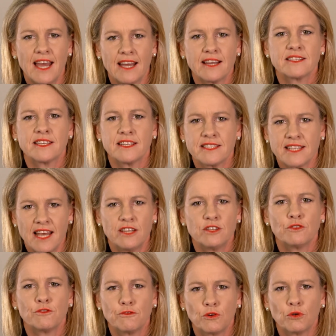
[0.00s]
access
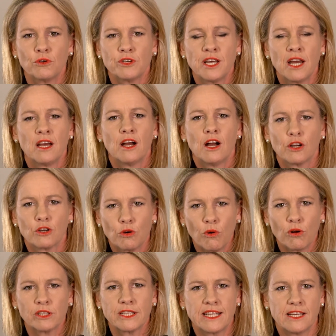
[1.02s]
and afford a
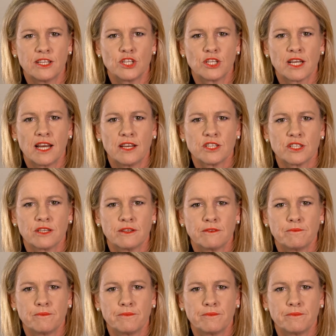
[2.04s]
quality education.